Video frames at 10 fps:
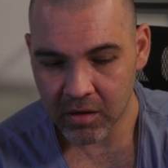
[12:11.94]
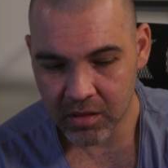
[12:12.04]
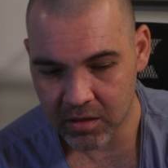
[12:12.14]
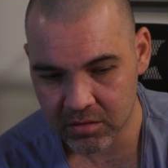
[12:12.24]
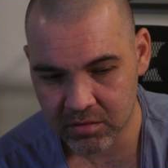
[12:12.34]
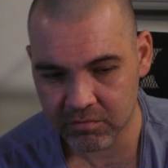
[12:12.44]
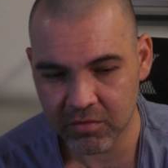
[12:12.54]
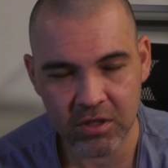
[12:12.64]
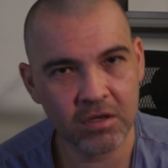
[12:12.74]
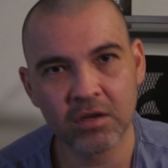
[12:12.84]
There's
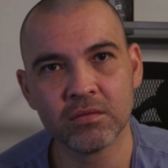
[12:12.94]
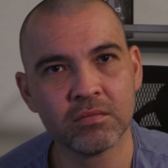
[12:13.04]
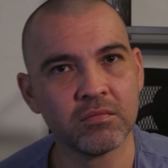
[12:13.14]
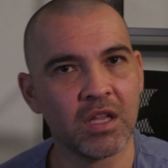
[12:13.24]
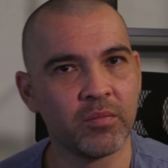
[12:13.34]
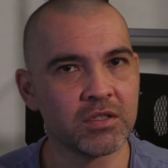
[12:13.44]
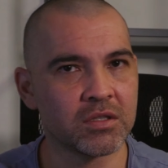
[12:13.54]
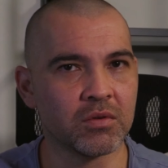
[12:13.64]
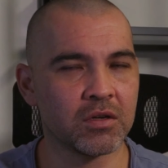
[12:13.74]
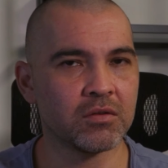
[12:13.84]
really no limits
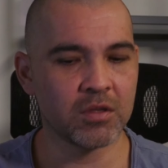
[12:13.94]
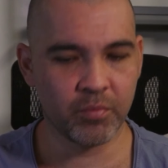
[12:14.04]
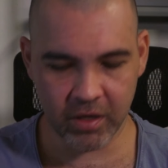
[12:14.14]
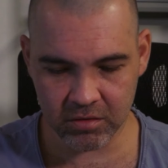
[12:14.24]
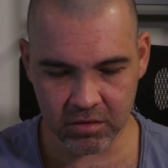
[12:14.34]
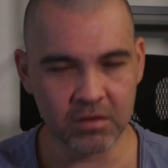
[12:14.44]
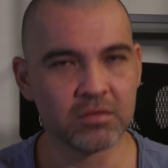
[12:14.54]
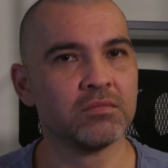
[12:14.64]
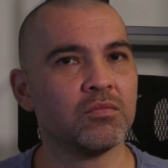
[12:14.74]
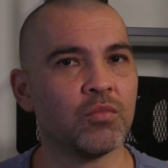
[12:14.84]
to it. It all depends
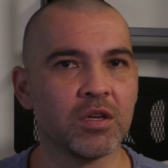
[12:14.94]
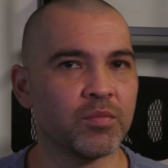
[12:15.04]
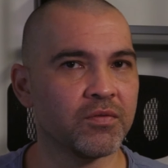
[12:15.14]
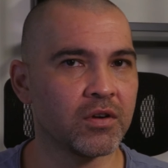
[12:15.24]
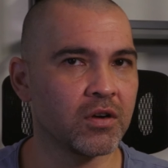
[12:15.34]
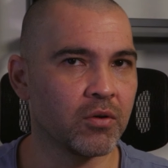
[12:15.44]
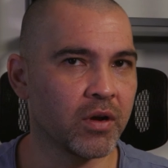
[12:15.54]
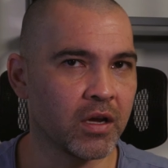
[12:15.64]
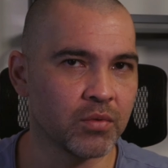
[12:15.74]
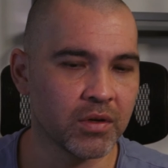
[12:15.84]
on what you prefer to go
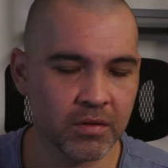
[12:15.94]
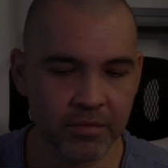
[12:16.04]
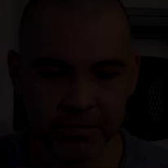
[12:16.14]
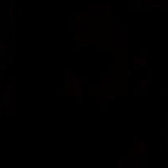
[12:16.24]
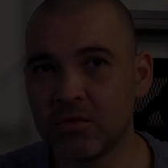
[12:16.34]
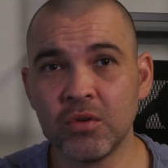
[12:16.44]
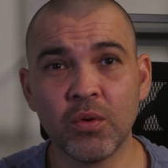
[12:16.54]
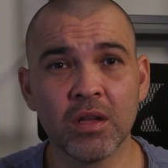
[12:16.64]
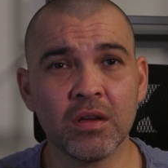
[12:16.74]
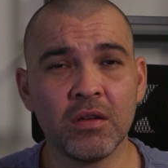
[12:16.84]
ahead with. Do
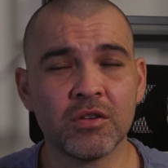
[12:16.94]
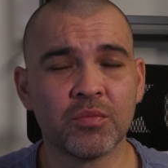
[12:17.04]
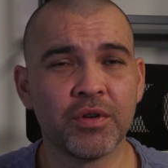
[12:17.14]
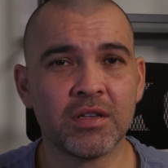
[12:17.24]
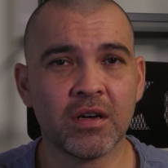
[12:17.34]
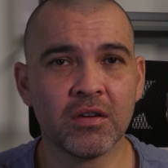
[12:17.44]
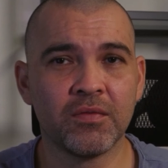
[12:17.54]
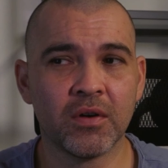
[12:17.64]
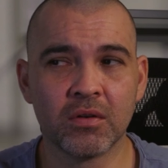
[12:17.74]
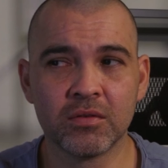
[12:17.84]
I think you should print out your
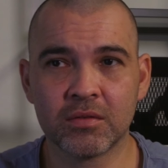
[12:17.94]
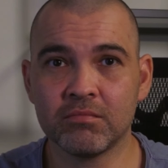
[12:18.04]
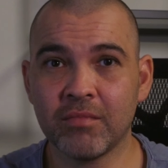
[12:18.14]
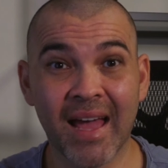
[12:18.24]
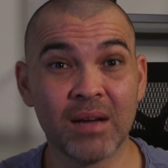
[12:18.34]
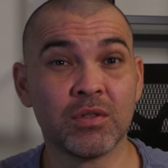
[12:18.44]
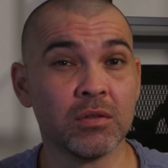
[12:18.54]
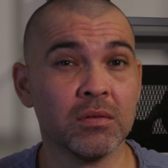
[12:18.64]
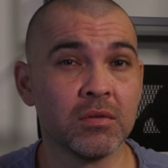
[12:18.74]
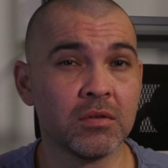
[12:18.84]
photos?
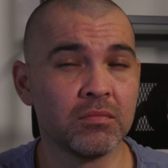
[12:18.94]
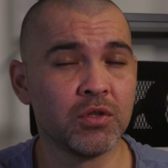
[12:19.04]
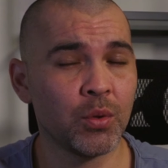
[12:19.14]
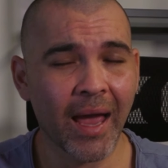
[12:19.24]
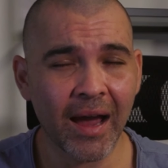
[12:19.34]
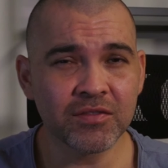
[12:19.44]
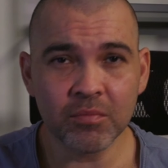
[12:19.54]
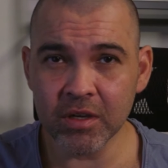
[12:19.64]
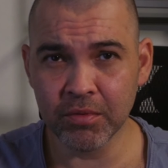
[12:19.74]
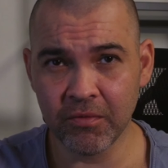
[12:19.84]
Absolutely. Do you have to
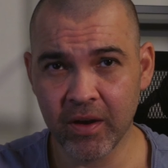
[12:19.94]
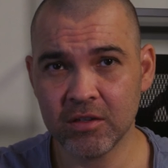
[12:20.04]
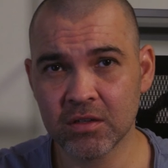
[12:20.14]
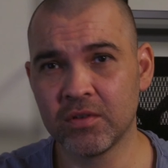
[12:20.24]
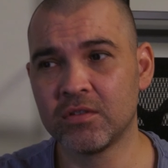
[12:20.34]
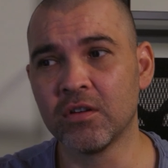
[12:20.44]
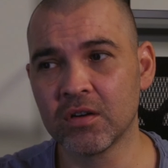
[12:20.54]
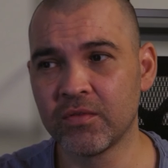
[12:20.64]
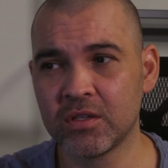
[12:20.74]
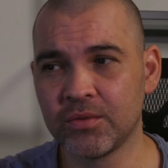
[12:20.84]
be a professional
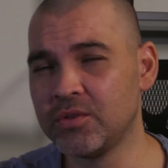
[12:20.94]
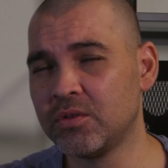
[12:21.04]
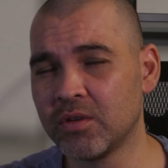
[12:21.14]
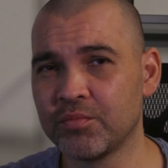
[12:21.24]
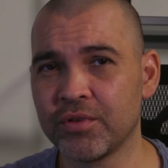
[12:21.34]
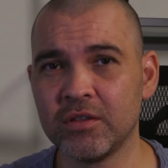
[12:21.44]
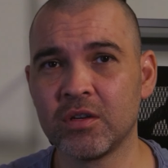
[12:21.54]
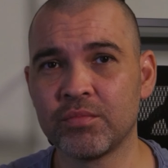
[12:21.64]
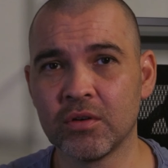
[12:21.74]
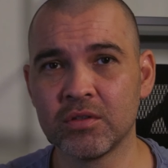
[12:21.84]
photographer to enjoy the
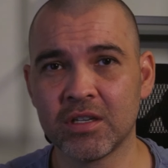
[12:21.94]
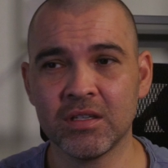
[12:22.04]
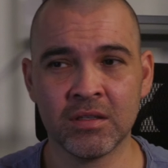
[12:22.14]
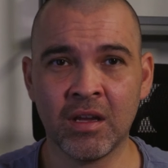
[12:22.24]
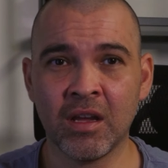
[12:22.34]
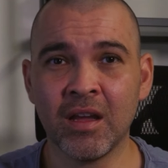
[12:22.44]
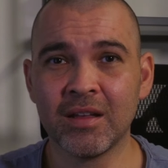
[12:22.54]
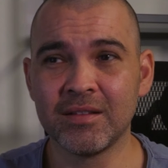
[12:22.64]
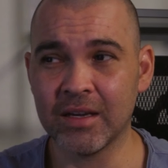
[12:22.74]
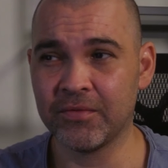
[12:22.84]
printing process?
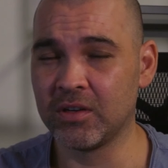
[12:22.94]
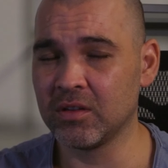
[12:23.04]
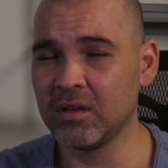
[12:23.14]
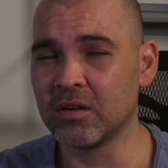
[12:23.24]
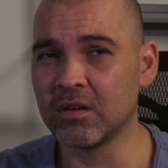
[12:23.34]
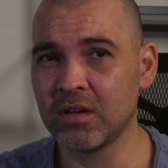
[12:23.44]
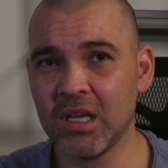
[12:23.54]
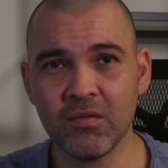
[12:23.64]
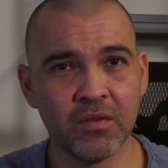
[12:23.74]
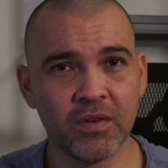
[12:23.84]
Definitely not.
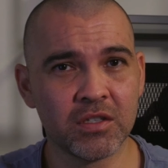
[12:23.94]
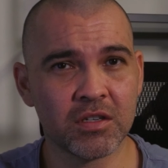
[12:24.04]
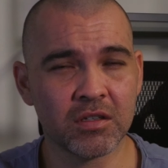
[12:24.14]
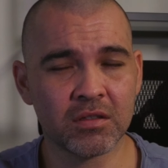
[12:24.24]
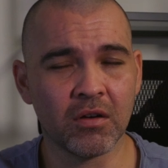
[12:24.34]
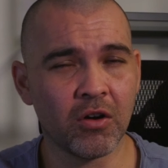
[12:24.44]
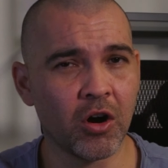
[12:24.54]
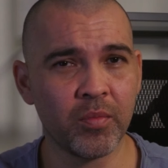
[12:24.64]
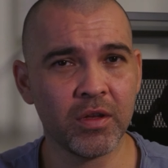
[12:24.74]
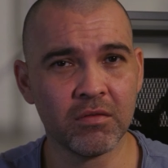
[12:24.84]
Even if it's just a
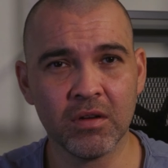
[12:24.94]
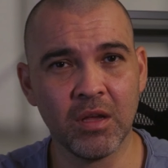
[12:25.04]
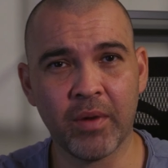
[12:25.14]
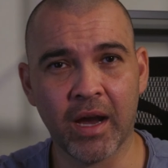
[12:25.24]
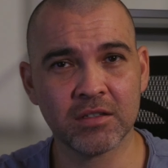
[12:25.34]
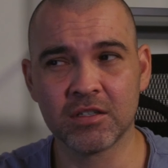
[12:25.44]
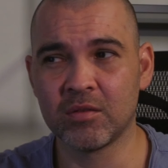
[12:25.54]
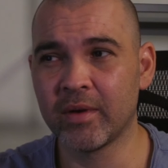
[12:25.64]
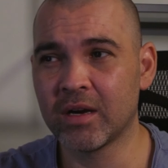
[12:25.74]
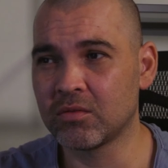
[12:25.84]
hobby you're really passionate
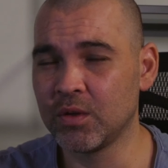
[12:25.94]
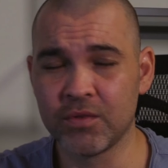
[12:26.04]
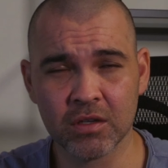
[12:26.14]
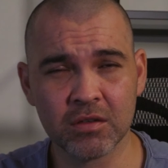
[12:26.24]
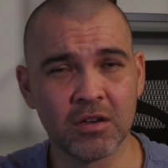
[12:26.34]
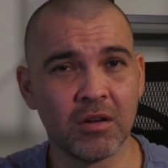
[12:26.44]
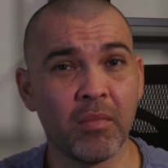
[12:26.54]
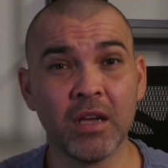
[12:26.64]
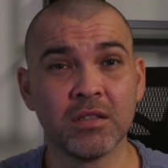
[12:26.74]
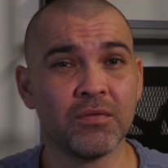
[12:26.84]
about, or you've just got an
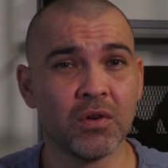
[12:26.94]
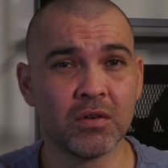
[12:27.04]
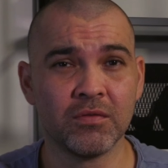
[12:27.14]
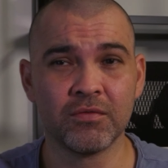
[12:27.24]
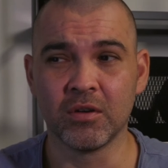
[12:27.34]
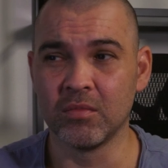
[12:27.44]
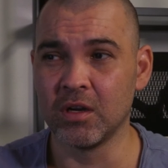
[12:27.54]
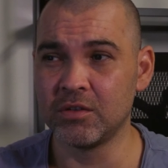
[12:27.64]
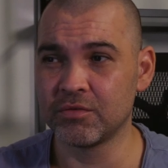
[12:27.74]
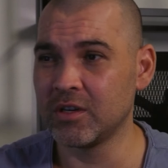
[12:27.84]
amazing photo from
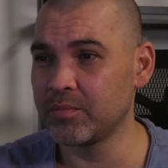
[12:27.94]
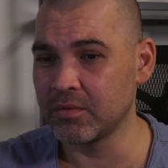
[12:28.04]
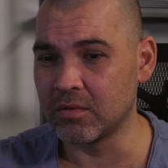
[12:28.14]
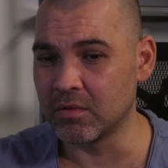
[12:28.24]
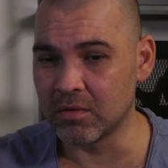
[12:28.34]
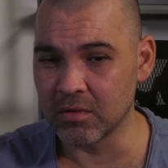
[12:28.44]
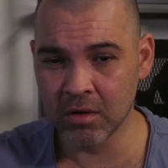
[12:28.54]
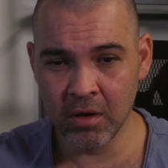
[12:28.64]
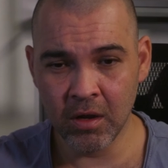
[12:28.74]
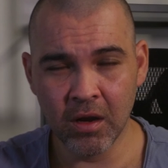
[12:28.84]
a trip or
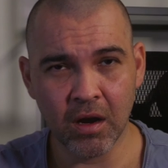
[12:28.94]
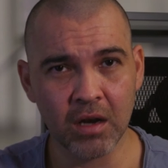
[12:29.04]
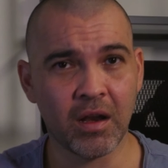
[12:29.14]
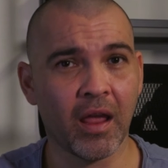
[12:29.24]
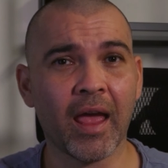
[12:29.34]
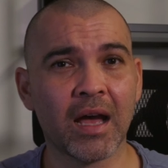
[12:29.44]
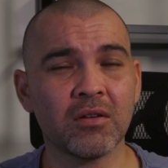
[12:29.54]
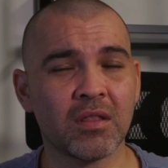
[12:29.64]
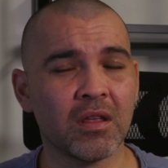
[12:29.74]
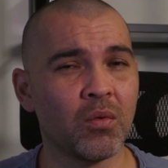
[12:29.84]
a day
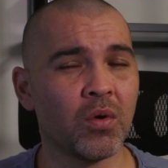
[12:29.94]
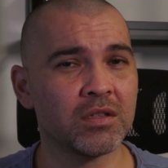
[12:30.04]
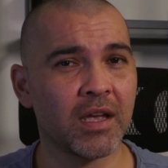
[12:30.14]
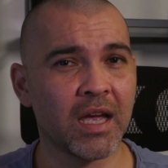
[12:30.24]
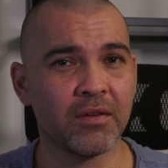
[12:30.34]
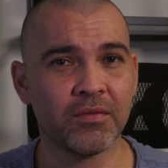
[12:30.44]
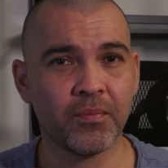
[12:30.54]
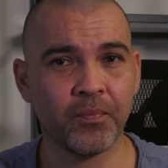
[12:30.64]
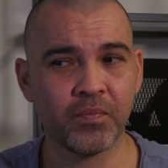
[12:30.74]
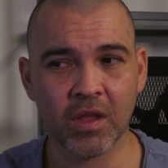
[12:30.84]
out that you want to have
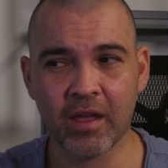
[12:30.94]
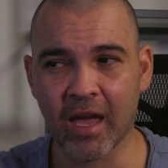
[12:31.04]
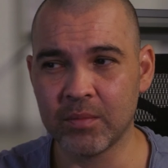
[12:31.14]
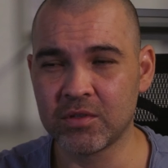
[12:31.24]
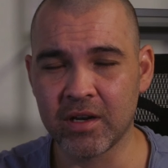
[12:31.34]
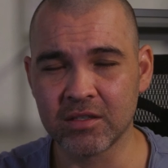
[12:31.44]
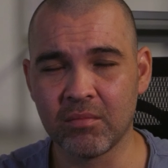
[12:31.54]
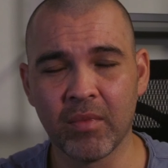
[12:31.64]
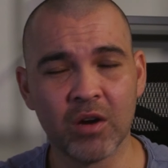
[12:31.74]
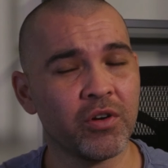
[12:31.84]
captured as a
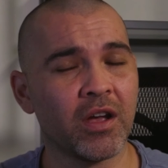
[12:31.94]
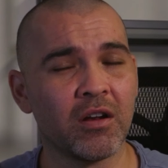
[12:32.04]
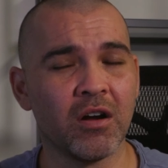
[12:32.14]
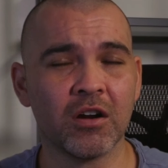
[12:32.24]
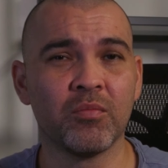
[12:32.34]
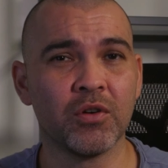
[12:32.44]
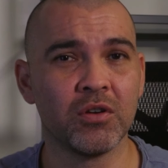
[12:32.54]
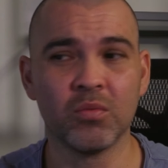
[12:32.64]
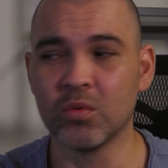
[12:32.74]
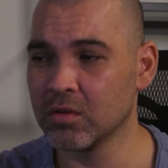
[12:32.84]
memory and hung up on
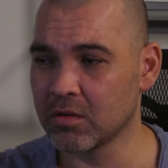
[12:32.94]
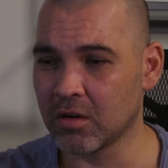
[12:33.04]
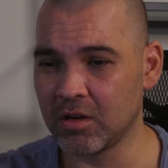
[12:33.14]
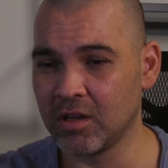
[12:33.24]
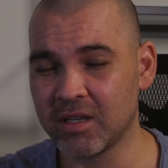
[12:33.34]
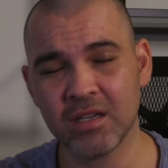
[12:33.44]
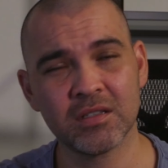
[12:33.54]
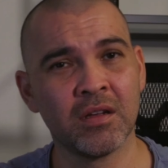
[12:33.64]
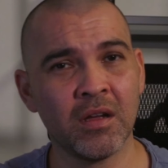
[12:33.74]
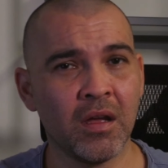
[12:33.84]
your wall or on your desk,